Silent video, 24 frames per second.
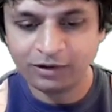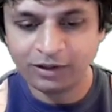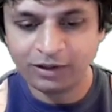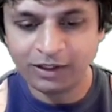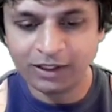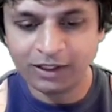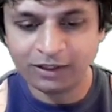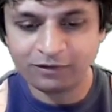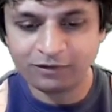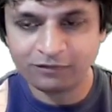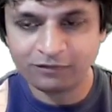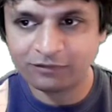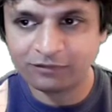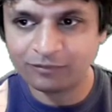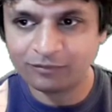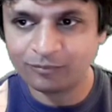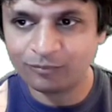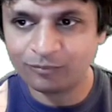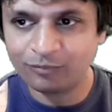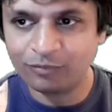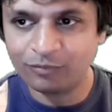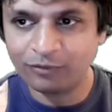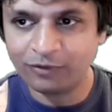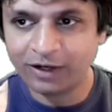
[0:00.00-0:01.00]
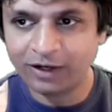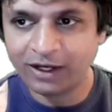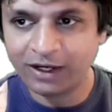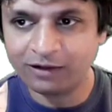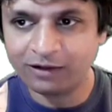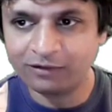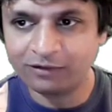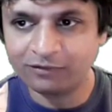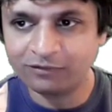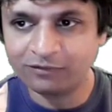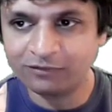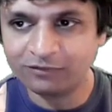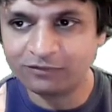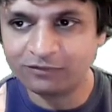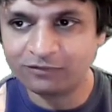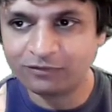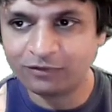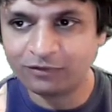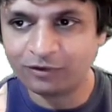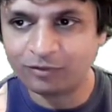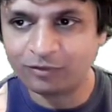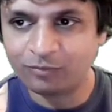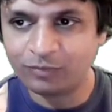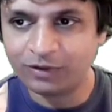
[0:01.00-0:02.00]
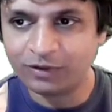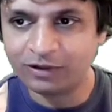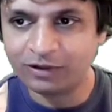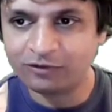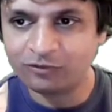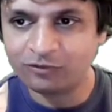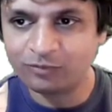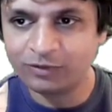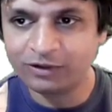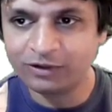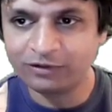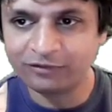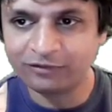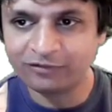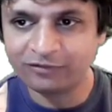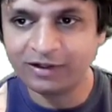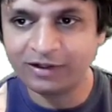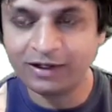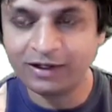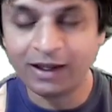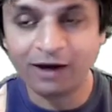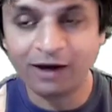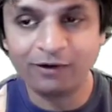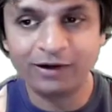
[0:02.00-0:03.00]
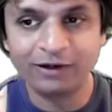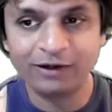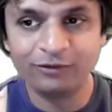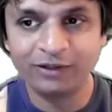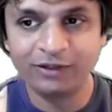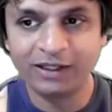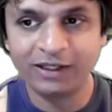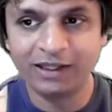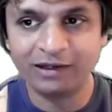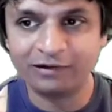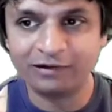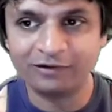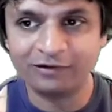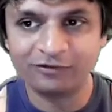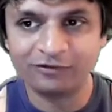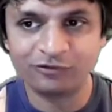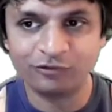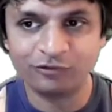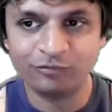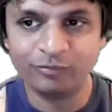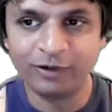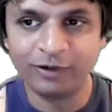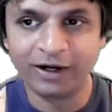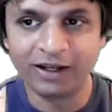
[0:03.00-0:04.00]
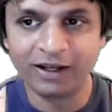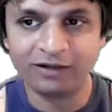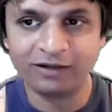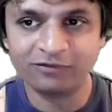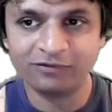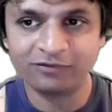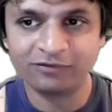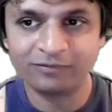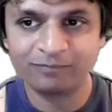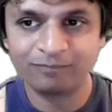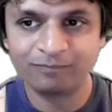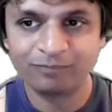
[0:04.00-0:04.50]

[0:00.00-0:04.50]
getBrands.php, you'll see now I only get a list of brands.